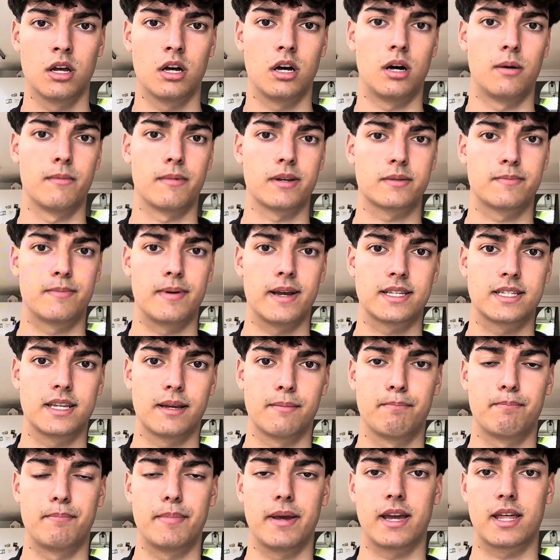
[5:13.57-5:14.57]
I'm expecting
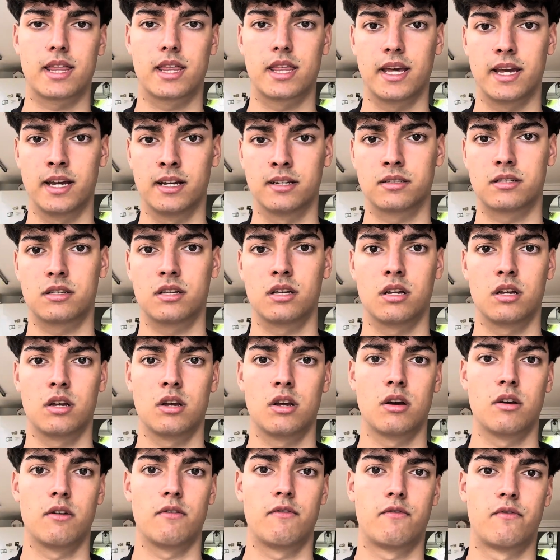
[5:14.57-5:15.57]
big things
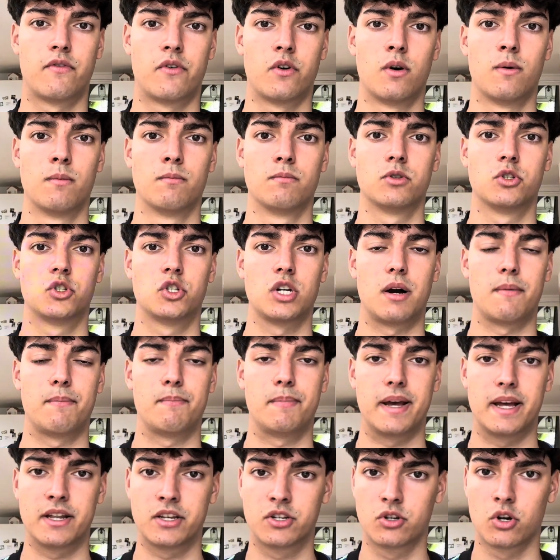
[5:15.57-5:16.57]
from João
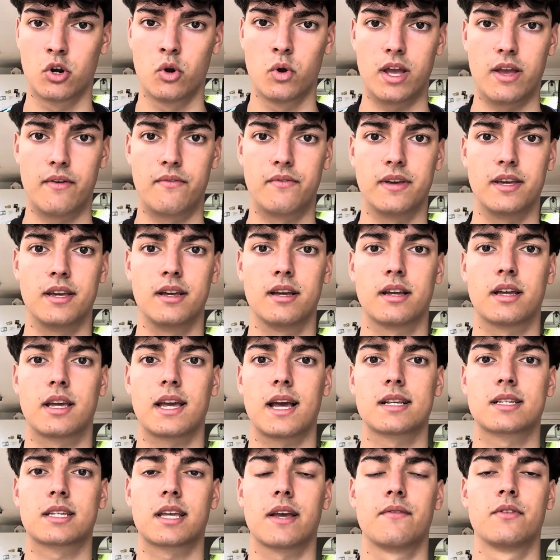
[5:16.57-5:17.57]
Pedro if he
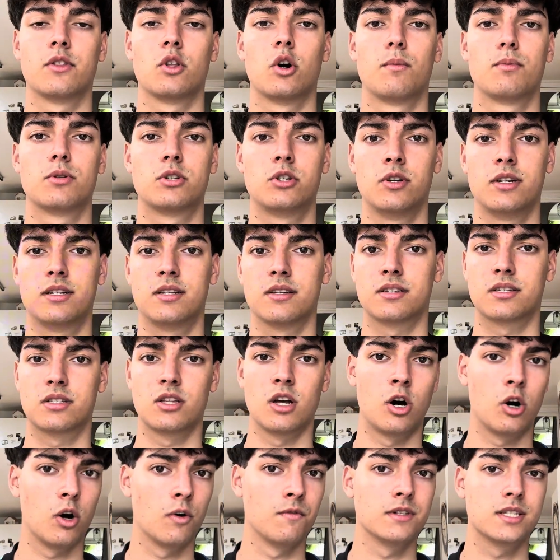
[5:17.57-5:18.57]
gets given the opportunity to
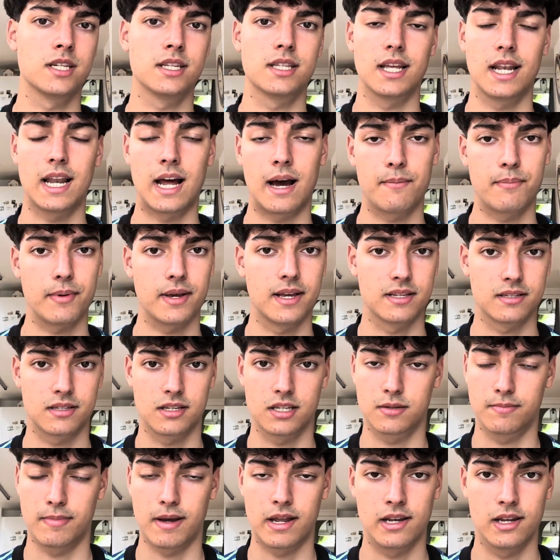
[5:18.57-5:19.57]
start. Obviously, Delap is
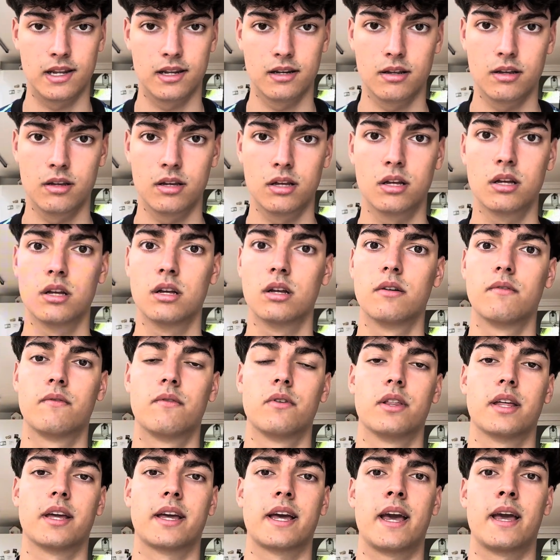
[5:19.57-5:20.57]
suspended for
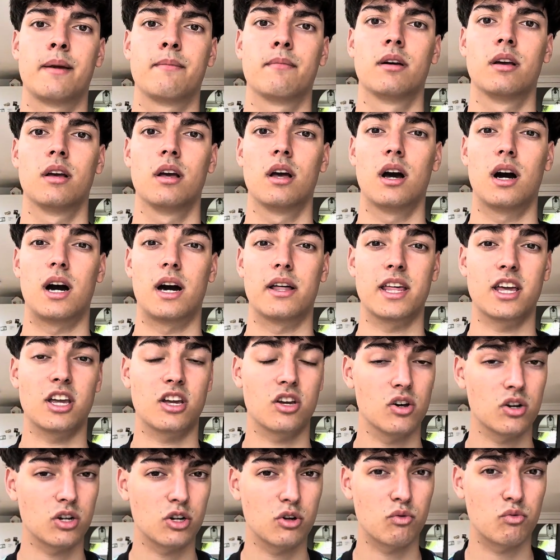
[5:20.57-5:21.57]
the game. I think
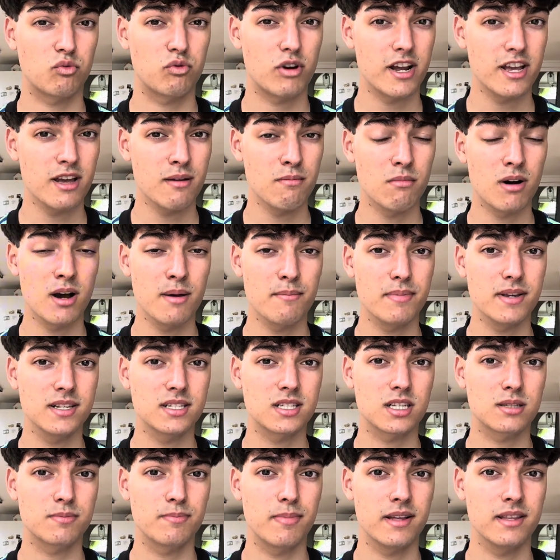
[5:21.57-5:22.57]
Cucurella might be
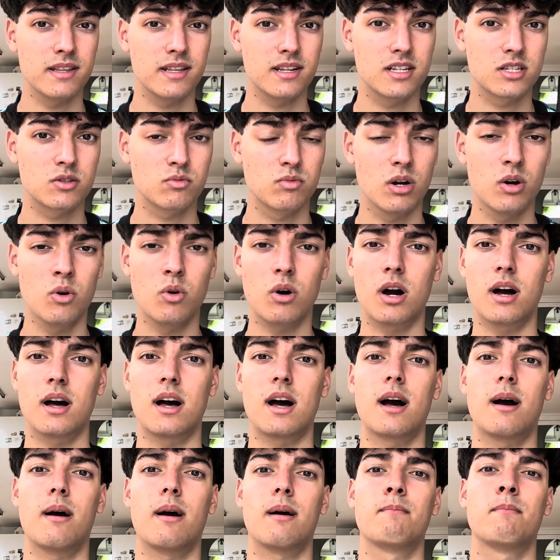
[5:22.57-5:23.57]
suspended as well.
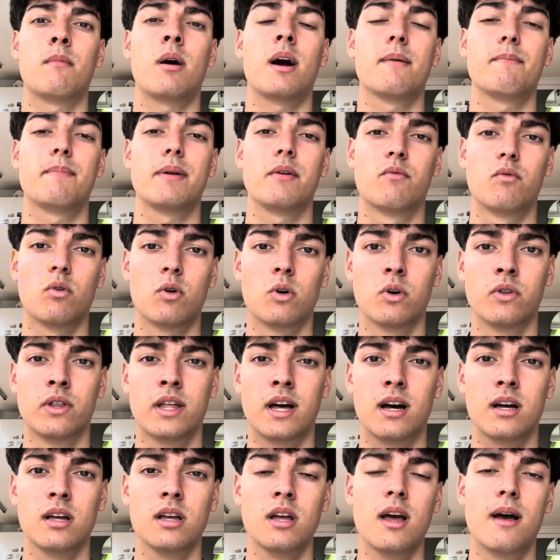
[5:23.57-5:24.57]
I might be wrong on
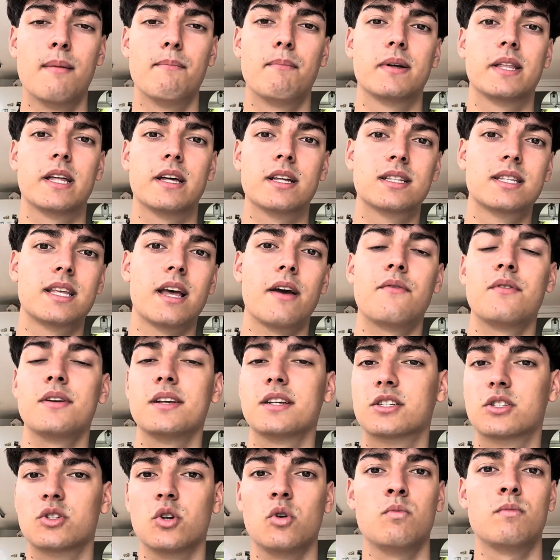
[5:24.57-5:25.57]
that. But there are definitely
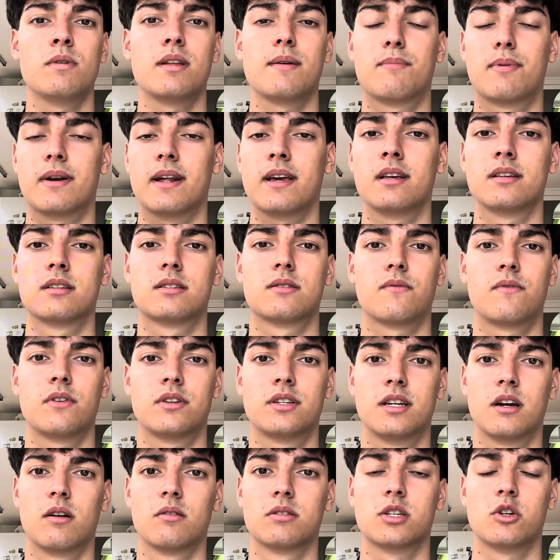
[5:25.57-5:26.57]
so many players for
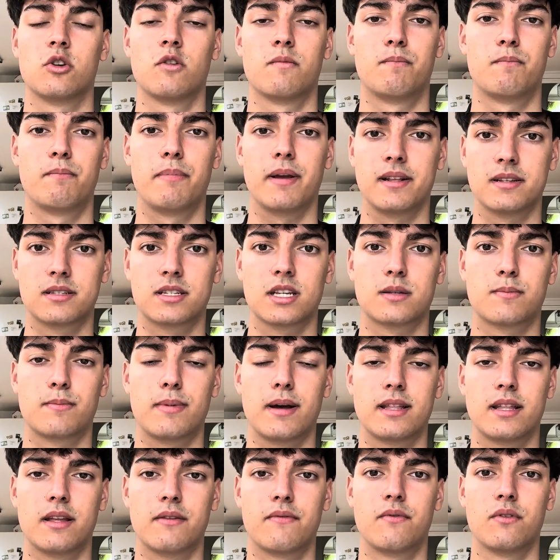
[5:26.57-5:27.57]
Chelsea who have been
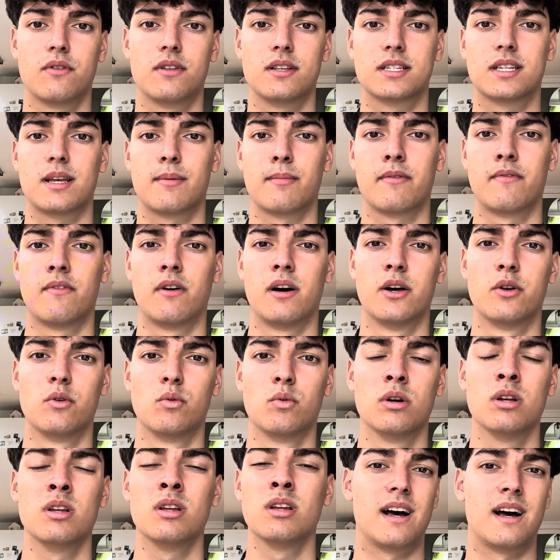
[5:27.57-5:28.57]
suspended for this
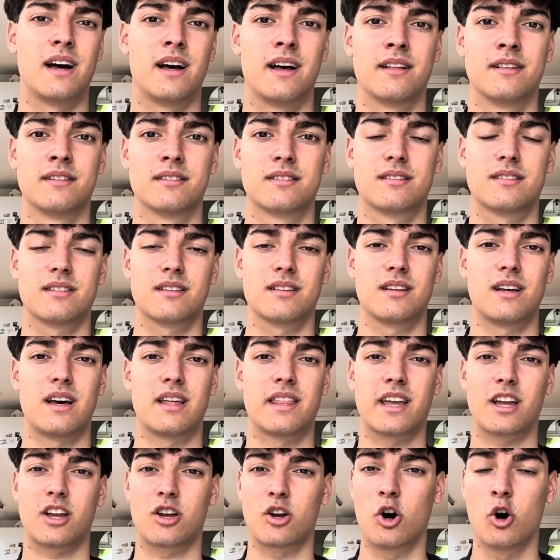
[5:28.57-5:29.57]
semi-final. And I
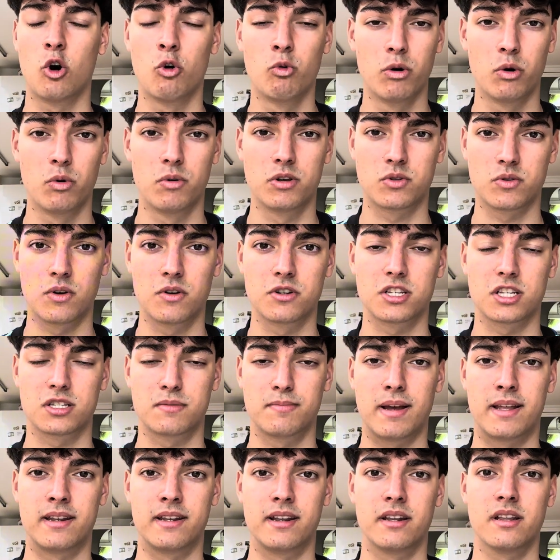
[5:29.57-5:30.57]
think Colwill as well
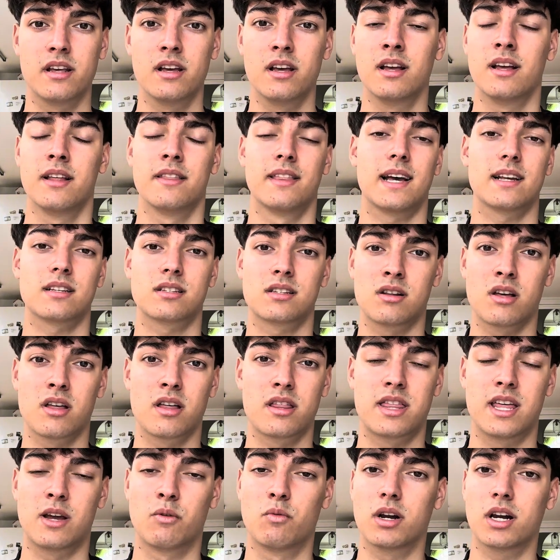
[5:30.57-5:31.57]
suspended. That's another
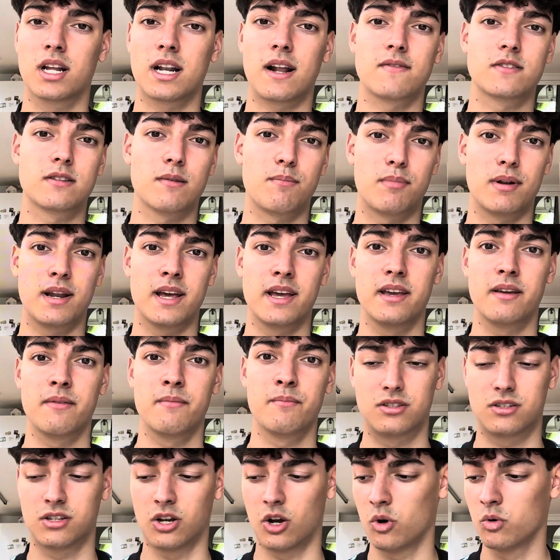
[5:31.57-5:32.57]
thing. We're going to have to play
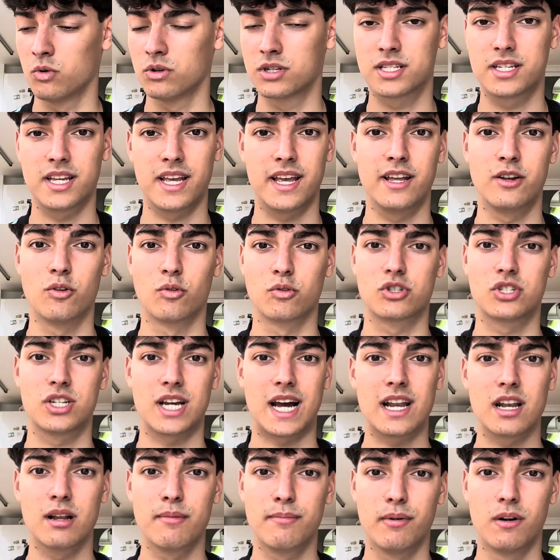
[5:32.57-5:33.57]
Tosin or
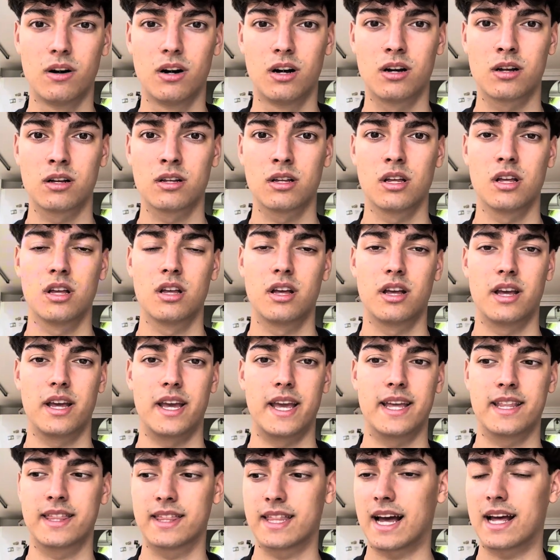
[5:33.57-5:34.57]
Chalobah
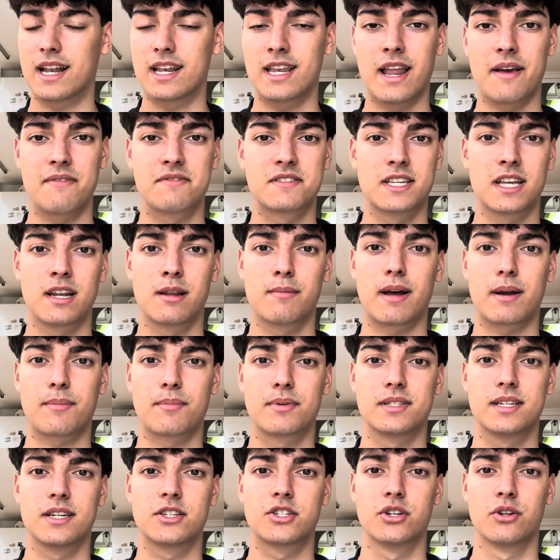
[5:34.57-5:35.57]
in that left centre-back
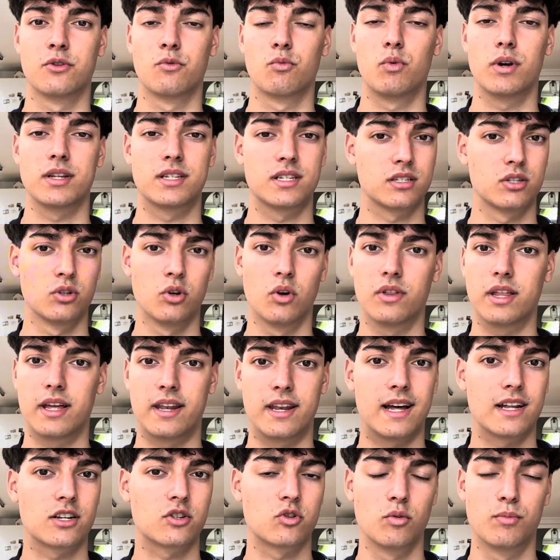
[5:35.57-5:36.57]
position, which is not their
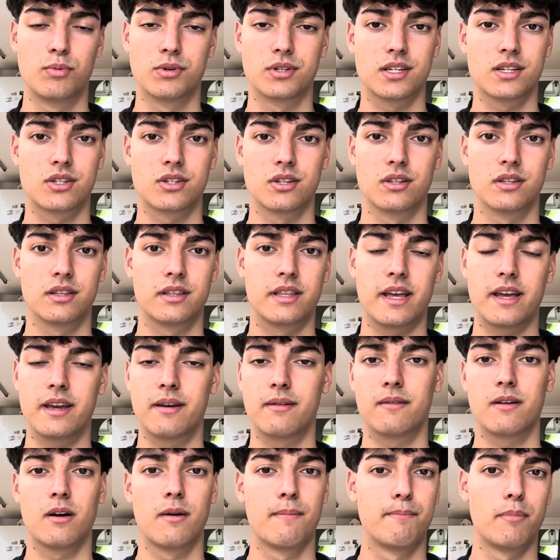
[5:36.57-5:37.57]
natural position. They
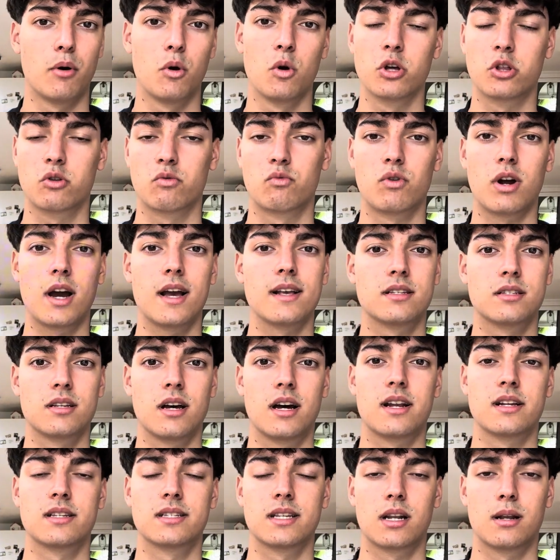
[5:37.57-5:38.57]
are both
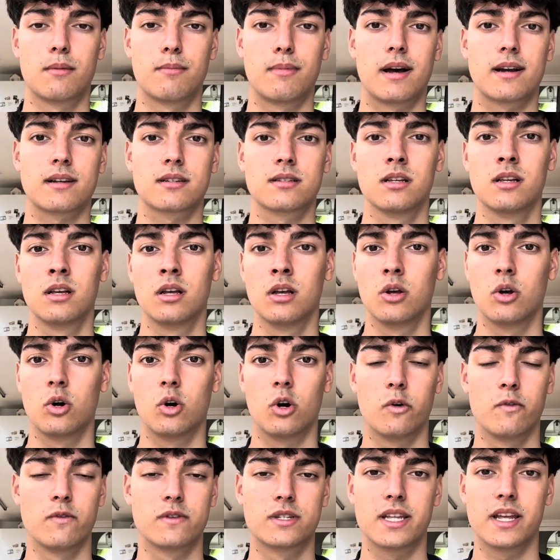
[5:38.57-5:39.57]
right-sided centre-backs.
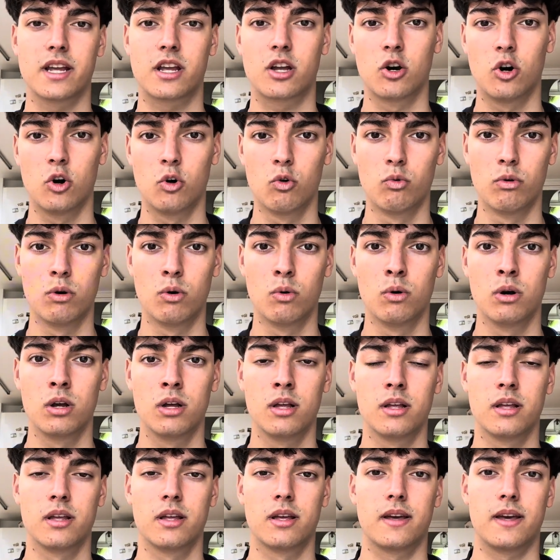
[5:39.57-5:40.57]
Obviously, Colwill
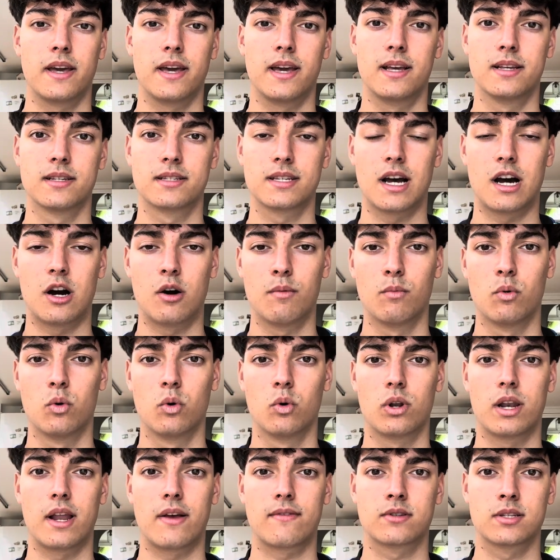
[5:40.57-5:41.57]
is our
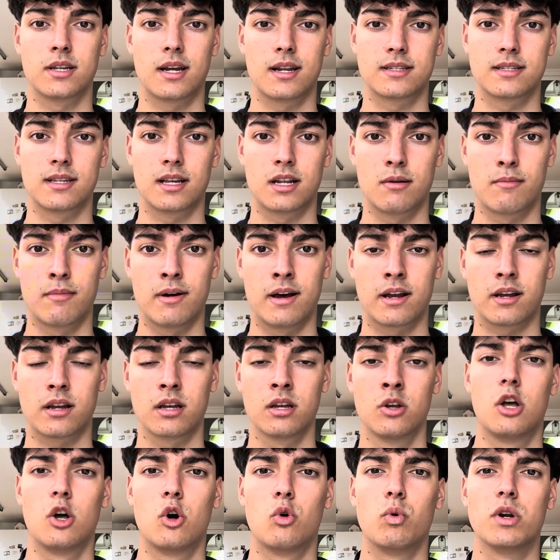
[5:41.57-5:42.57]
more left-sided centre-back.
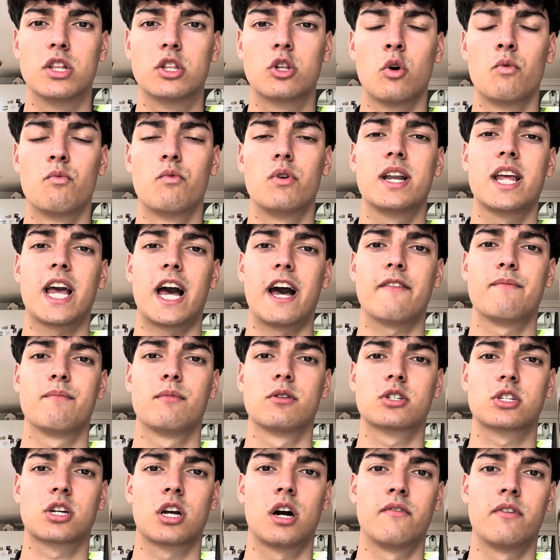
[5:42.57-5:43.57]
We don't really have
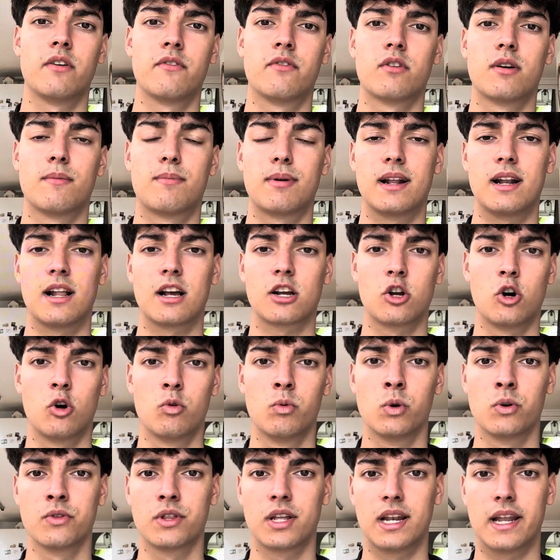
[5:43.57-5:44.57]
much cover for a player like
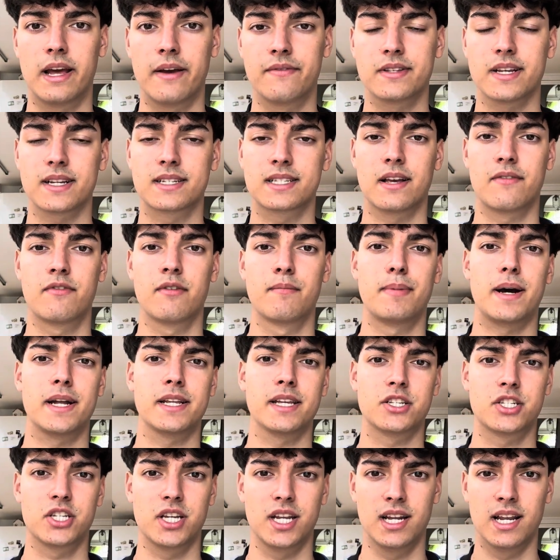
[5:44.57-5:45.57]
Colwill on the left, except for
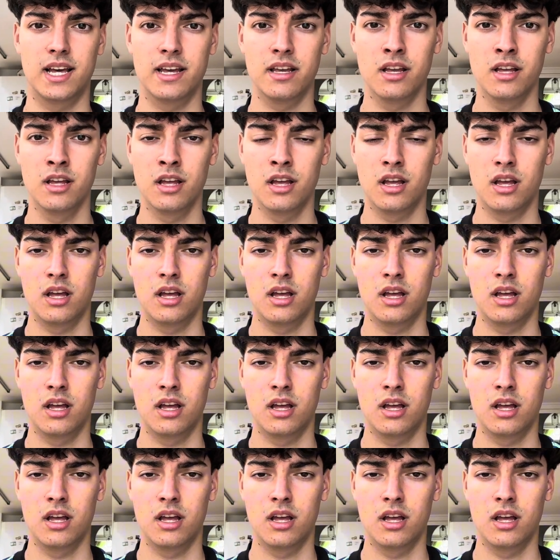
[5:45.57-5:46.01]
Badiashile.